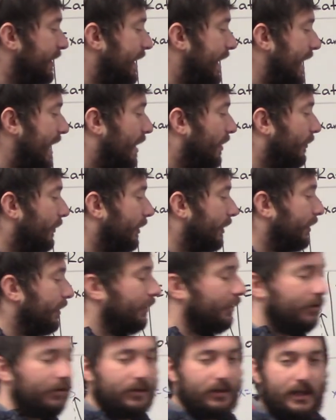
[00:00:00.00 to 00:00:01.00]
our
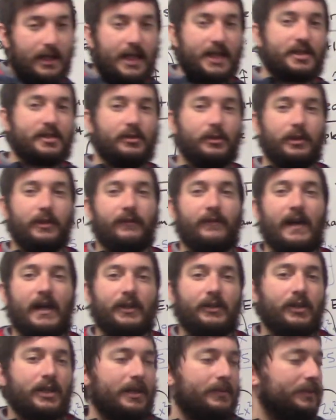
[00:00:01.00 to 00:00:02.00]
excluded
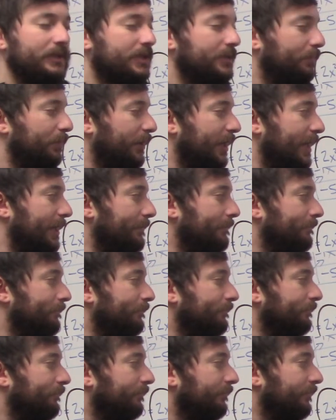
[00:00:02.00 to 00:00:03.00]
value come into play.
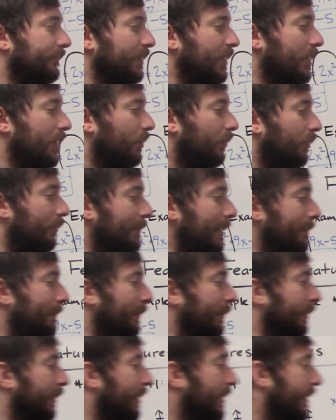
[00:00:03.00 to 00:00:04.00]

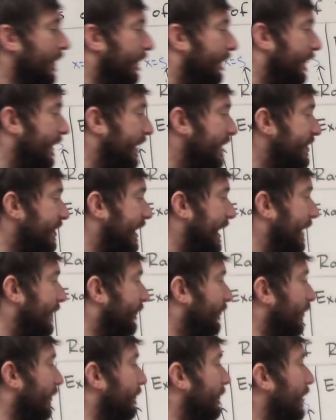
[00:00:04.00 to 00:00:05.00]
Remember, this came
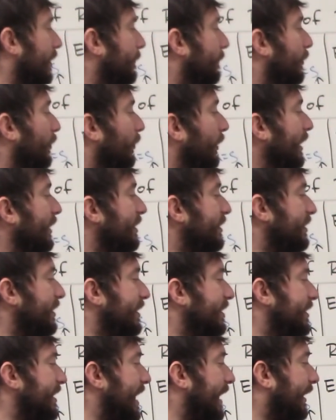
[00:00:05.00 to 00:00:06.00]
from
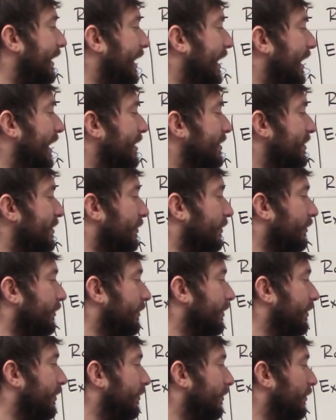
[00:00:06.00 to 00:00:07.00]
parentheses that
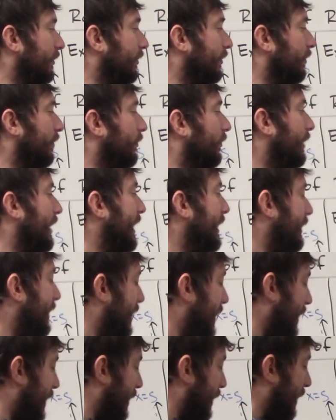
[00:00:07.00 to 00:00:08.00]
canceled, right?
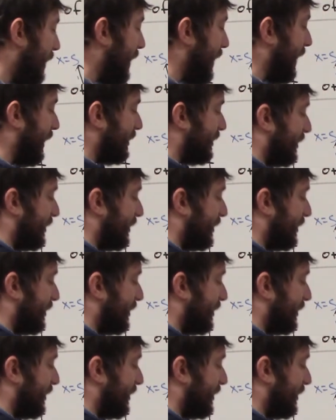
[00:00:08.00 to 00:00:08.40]
X